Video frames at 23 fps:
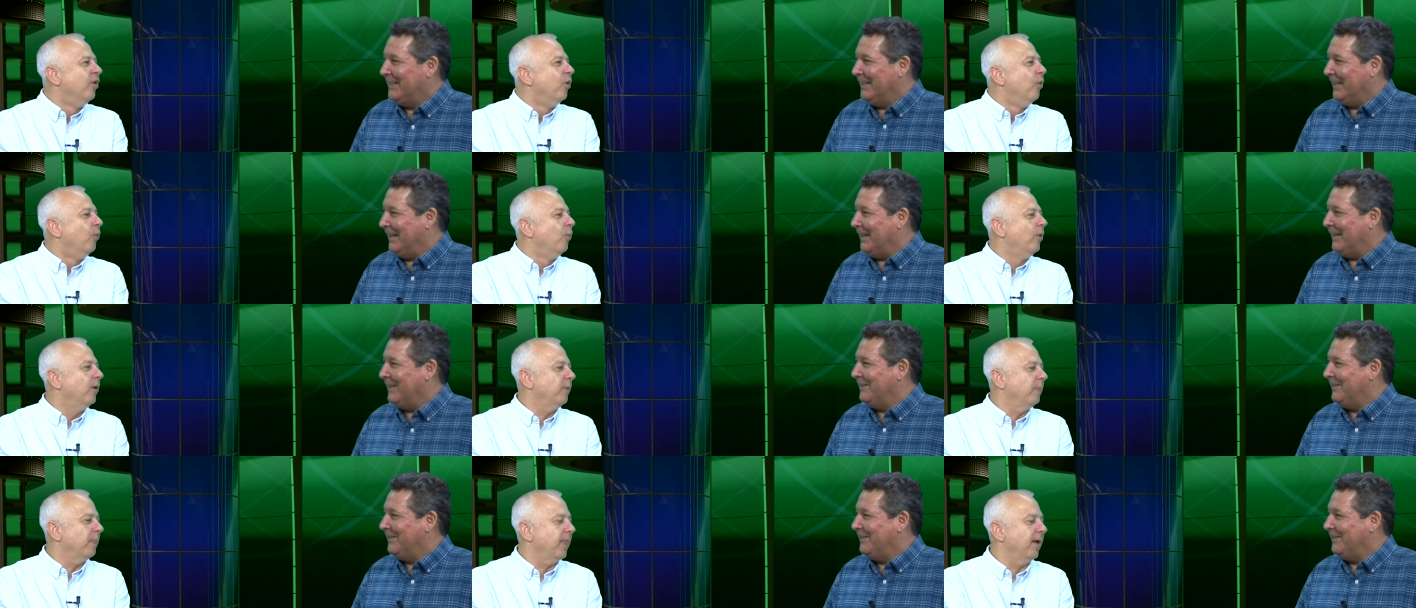Speaker 1: yeah.
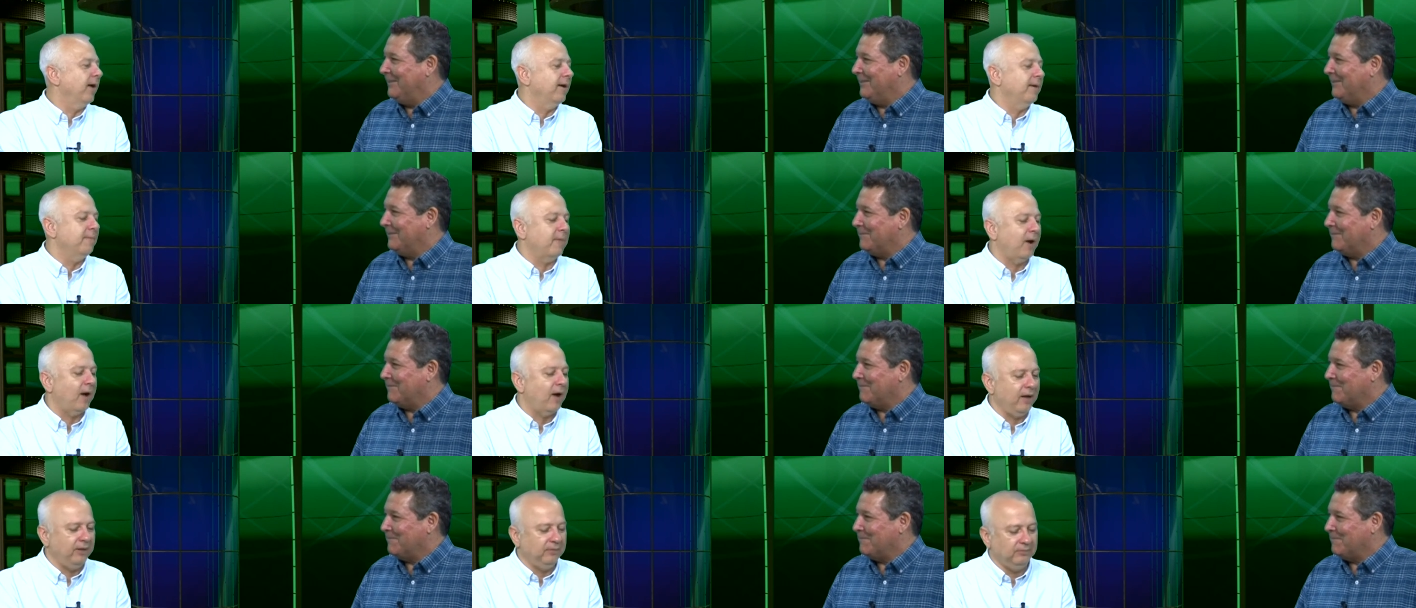Well, um,
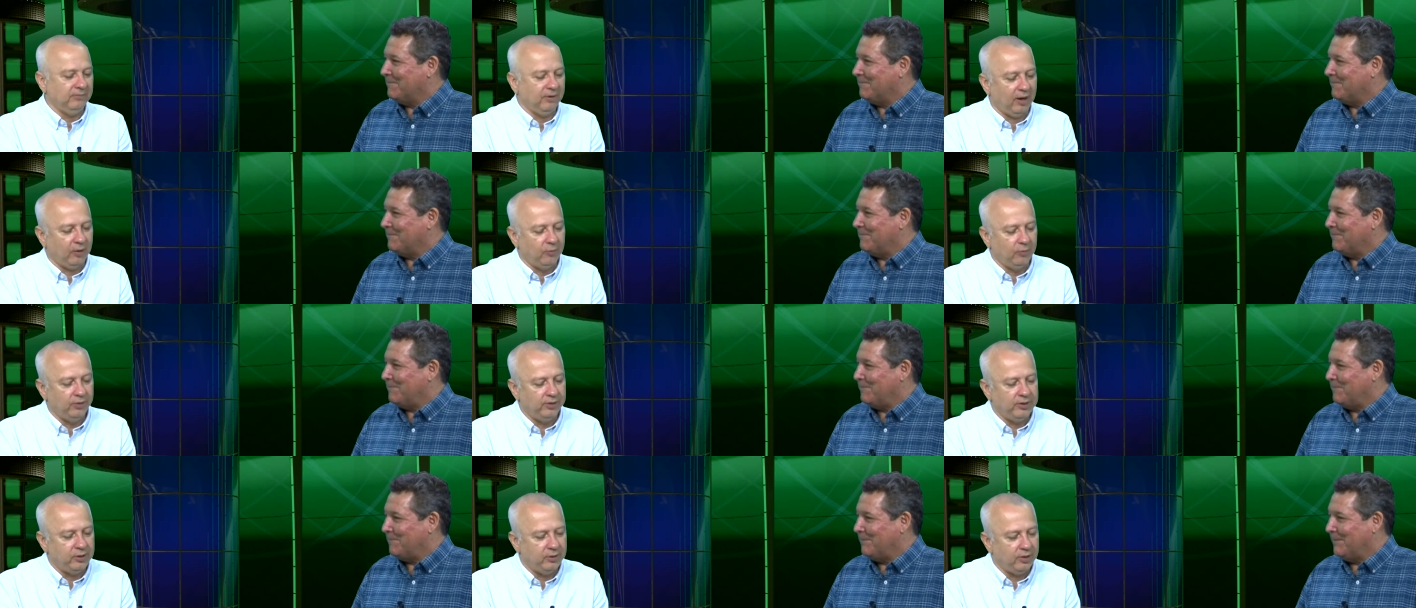I, I
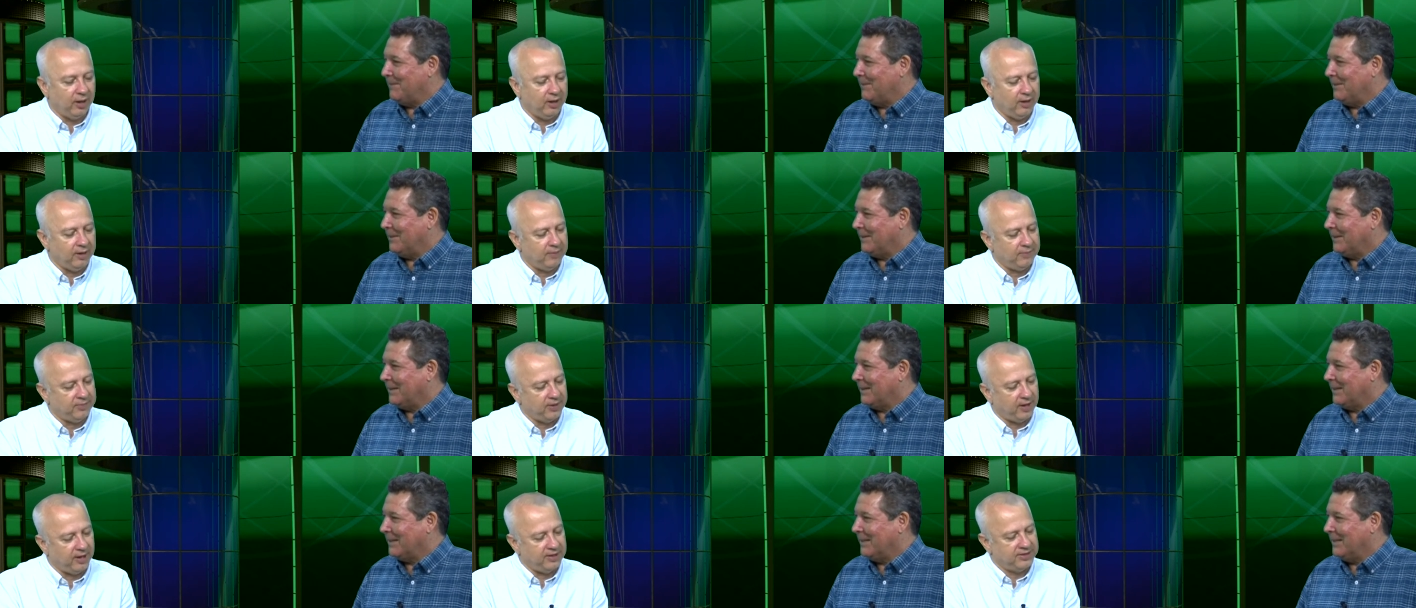really,
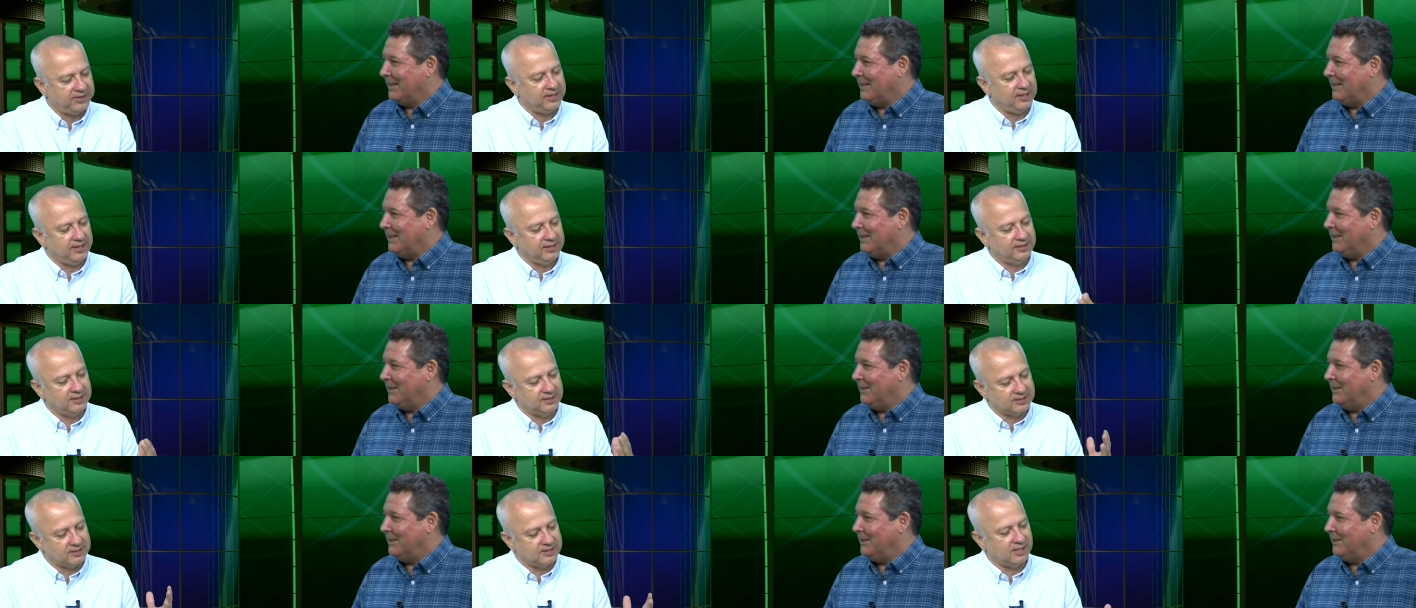uh, I think
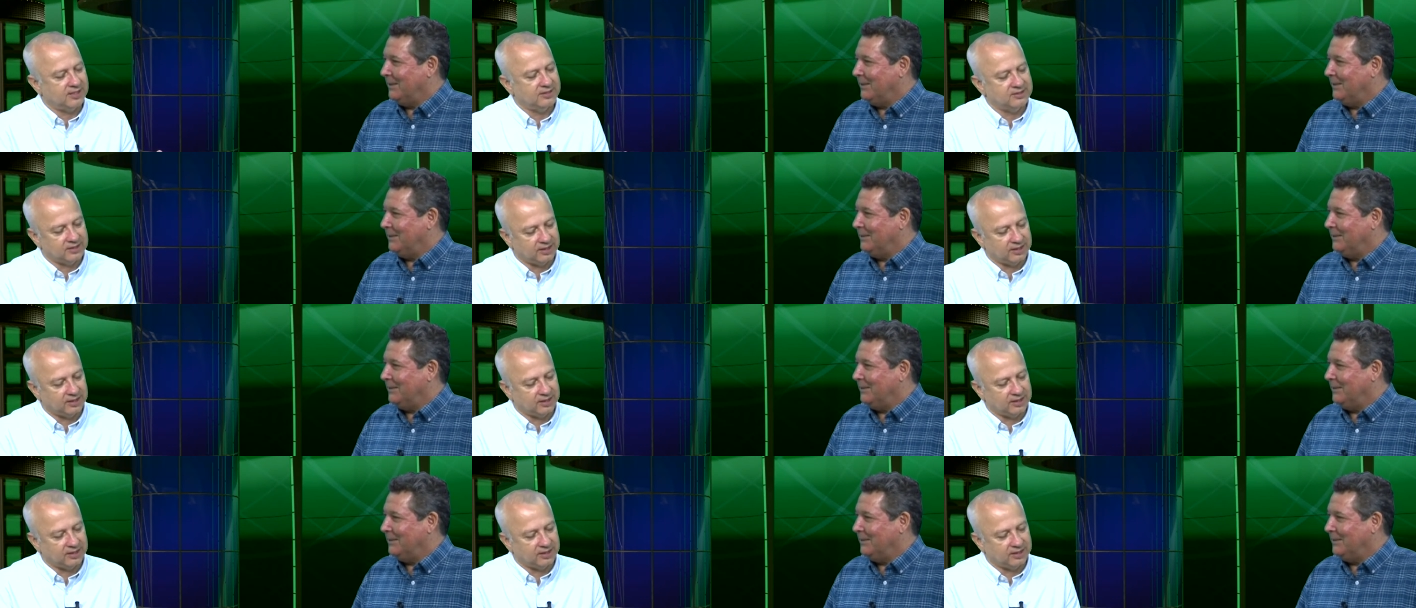this sounds